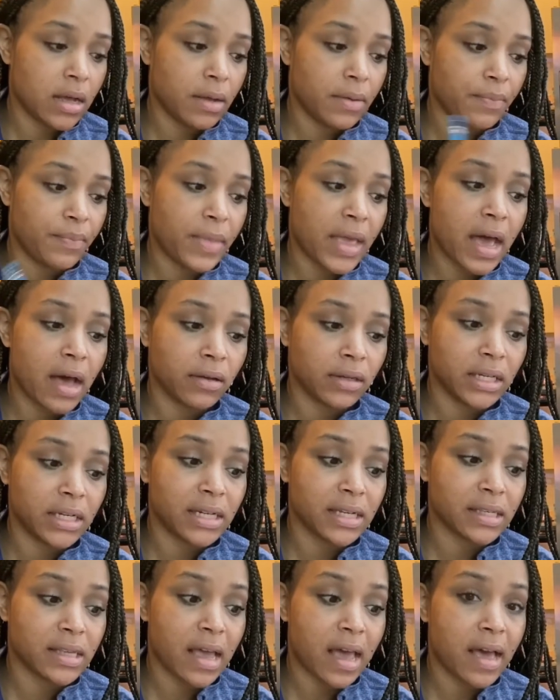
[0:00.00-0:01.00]
Aldi
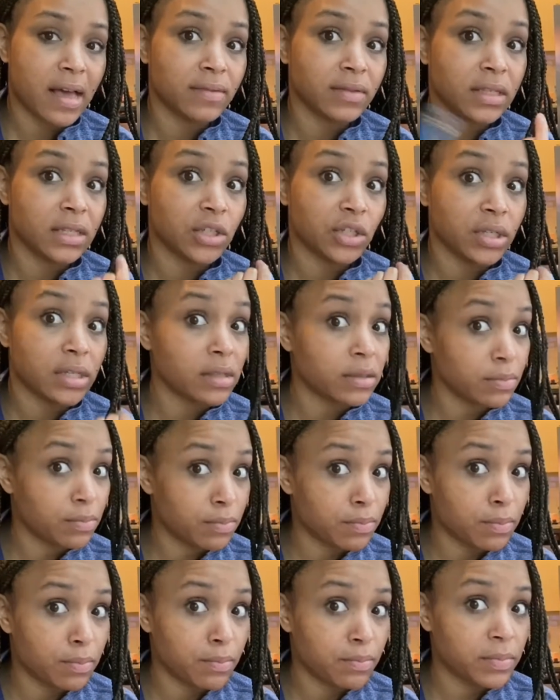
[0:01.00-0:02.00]
doesn't have, such as
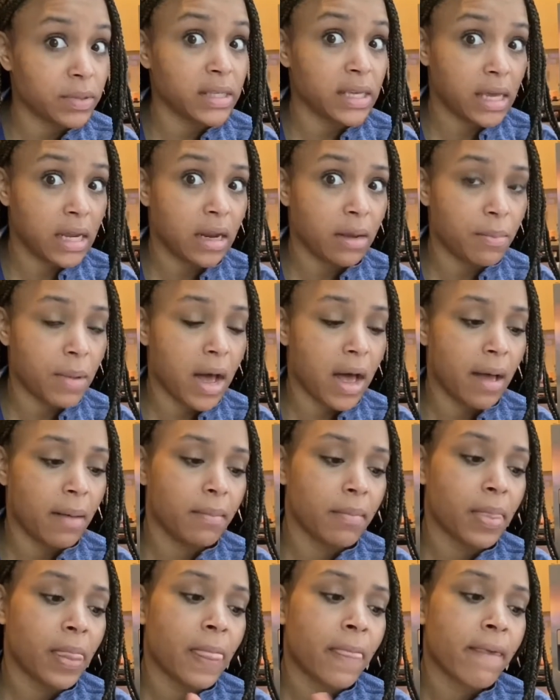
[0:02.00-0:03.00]
Skinny Pop.
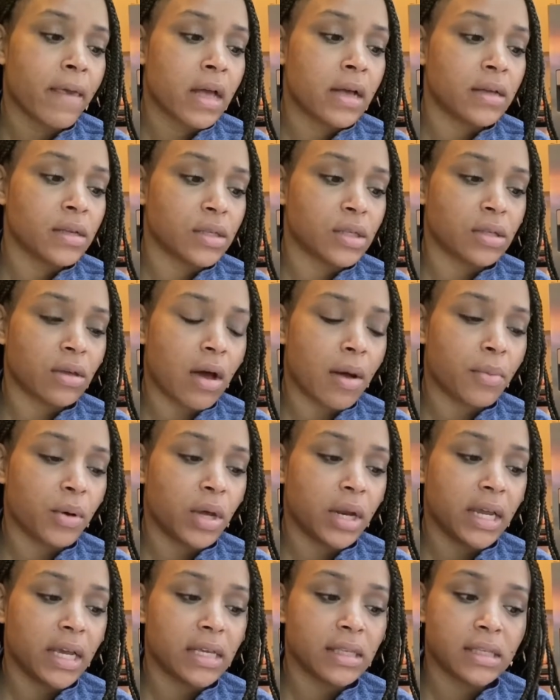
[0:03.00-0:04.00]
So I'm
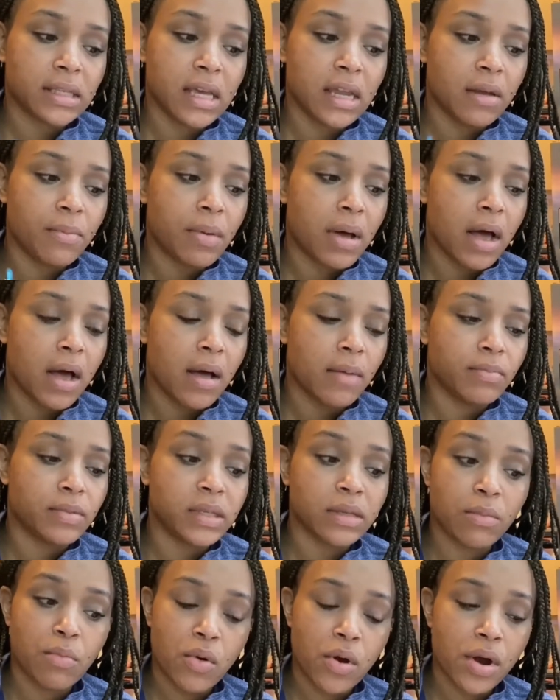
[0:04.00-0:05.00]
gonna get Skinny Pop,
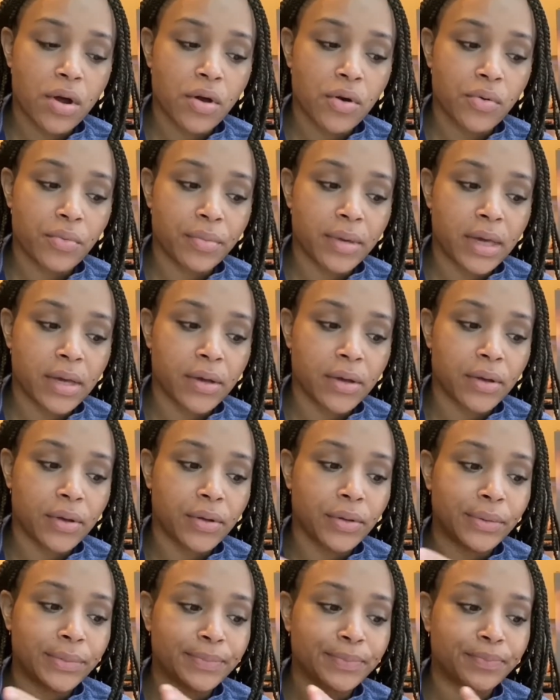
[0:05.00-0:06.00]
some more
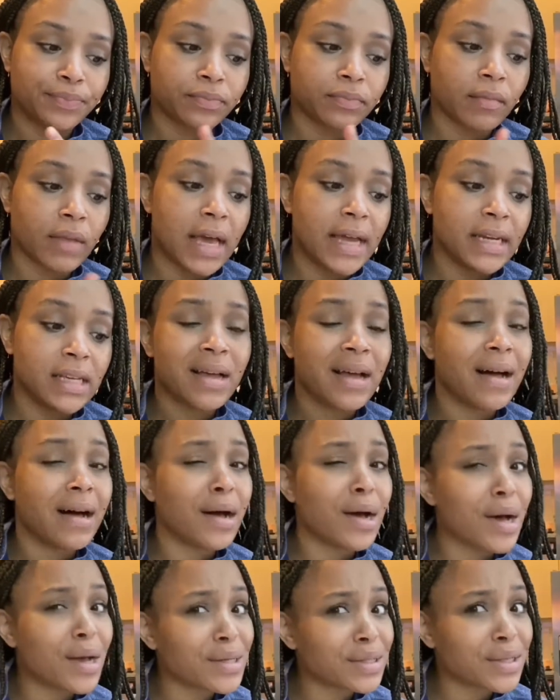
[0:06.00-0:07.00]
oatmeal. I
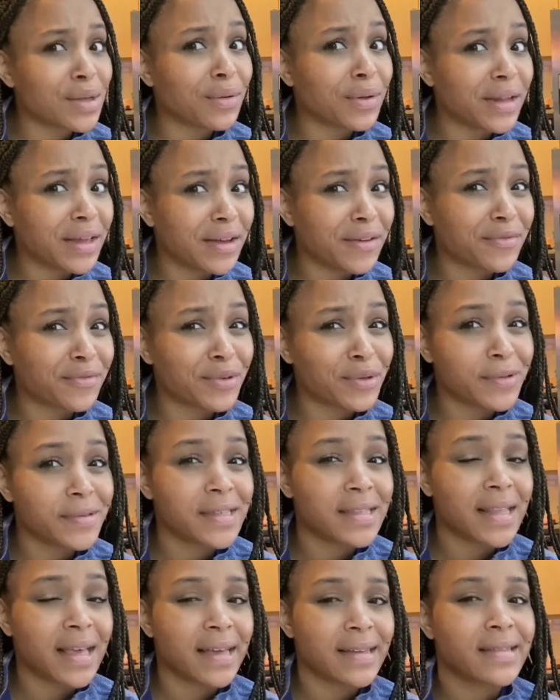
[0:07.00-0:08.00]
also love fruit
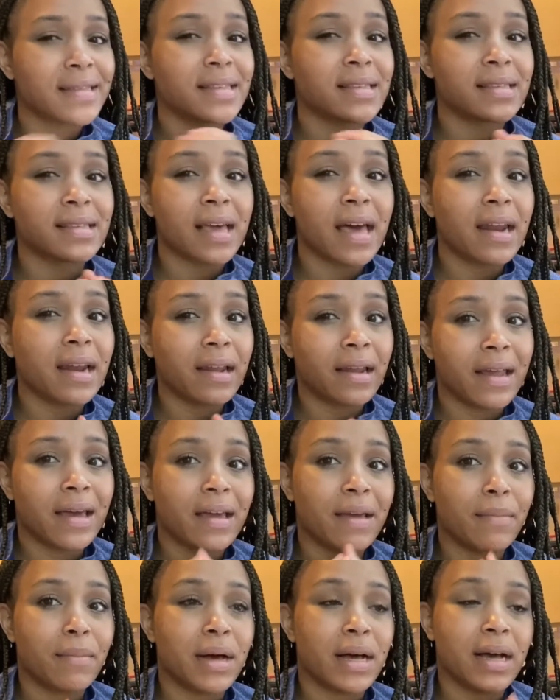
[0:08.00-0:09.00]
snacks. It's kind of
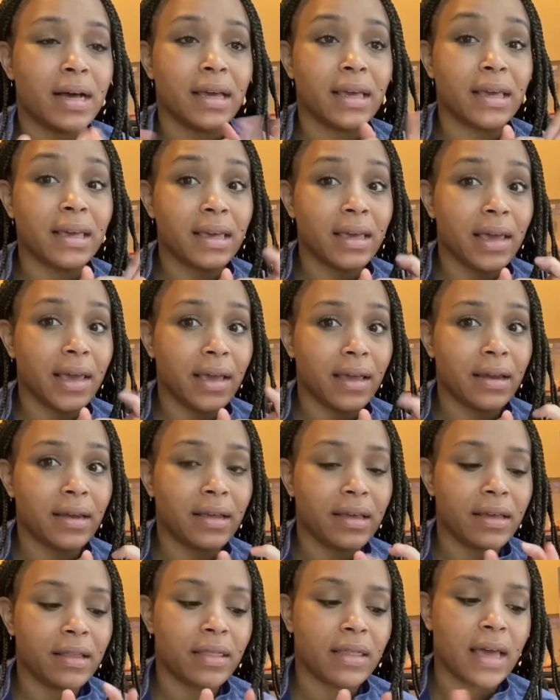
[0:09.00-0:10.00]
like my
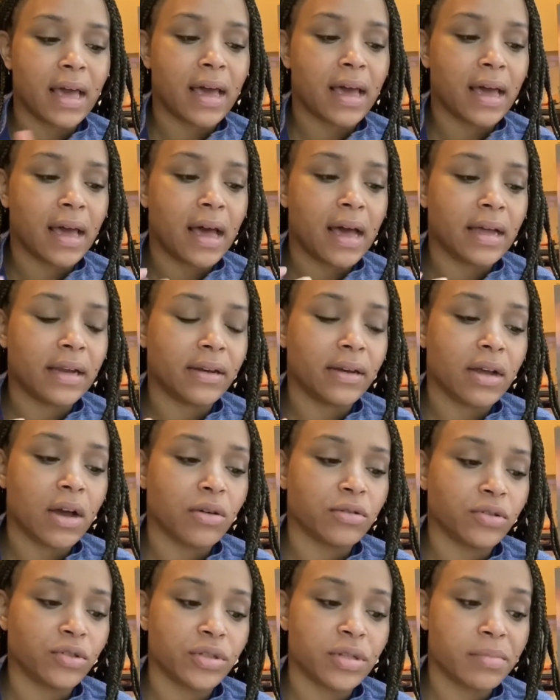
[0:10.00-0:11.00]
candy that I
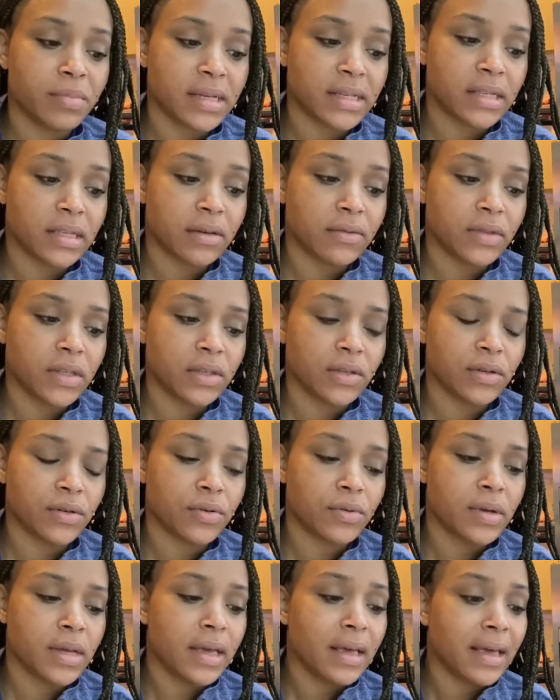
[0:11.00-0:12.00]
don't treat myself
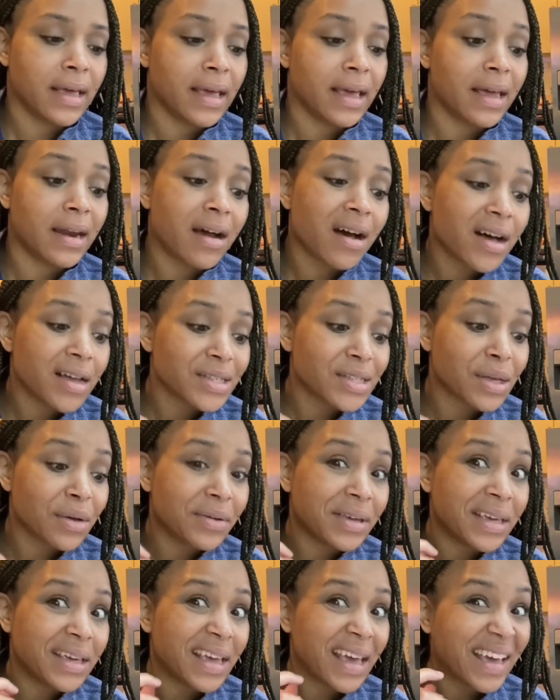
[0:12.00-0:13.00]
to. And I also
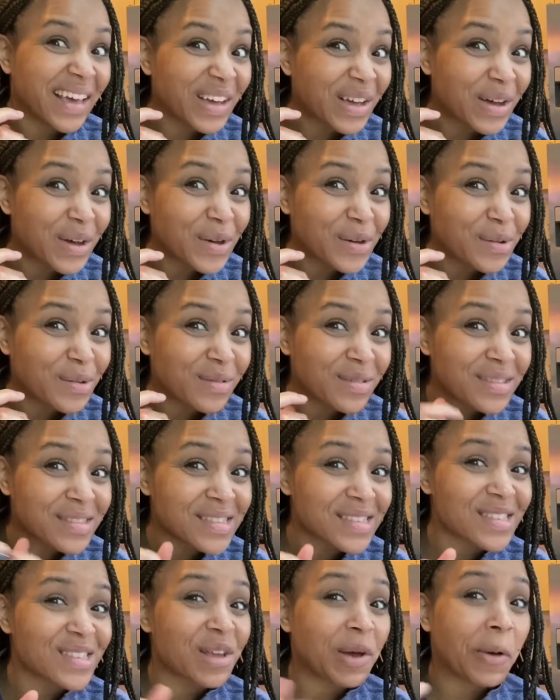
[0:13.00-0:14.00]
eat Eggos,
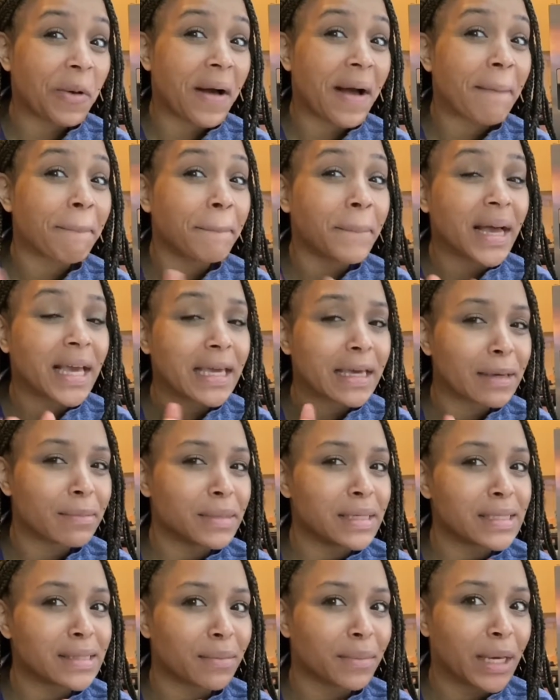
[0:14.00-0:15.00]
so I might give
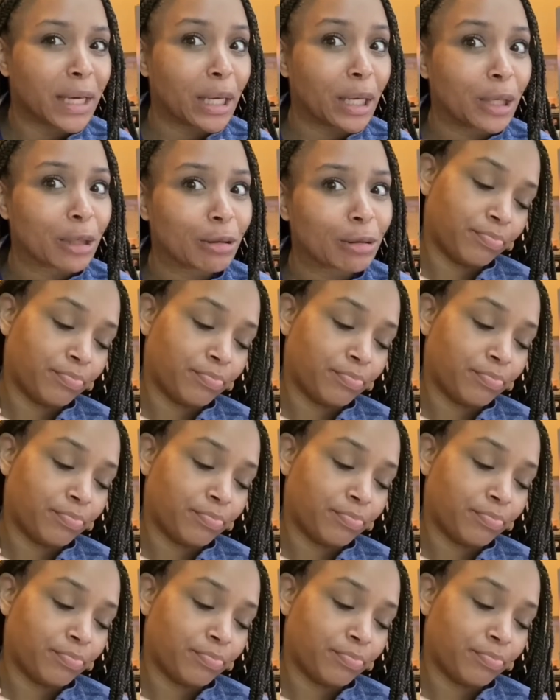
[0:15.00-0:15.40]
me some Eggos.